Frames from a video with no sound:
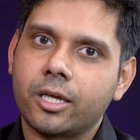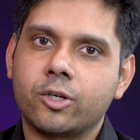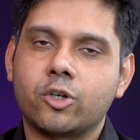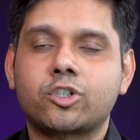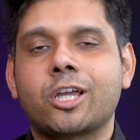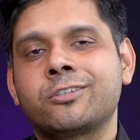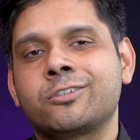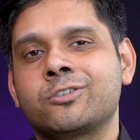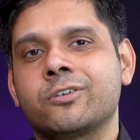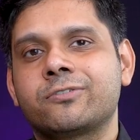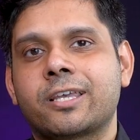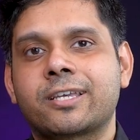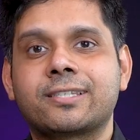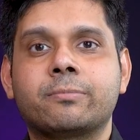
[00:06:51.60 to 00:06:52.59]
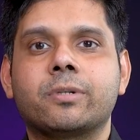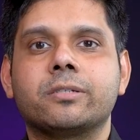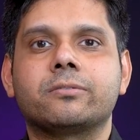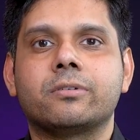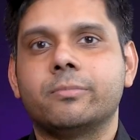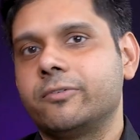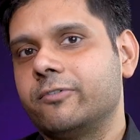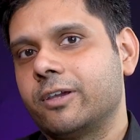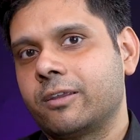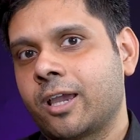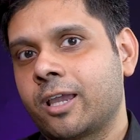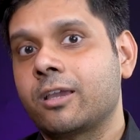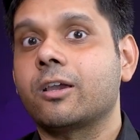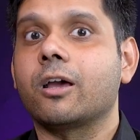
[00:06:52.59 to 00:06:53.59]
Your chances of acceptance will be very
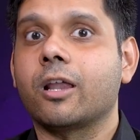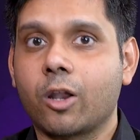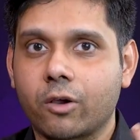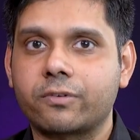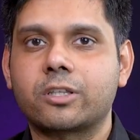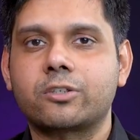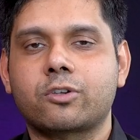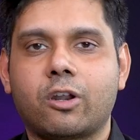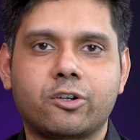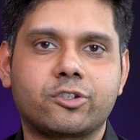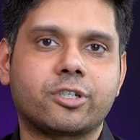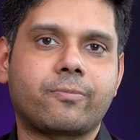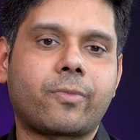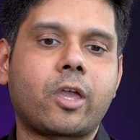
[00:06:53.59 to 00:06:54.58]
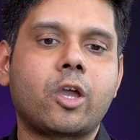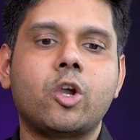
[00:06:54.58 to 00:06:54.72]
high along with a scholarship.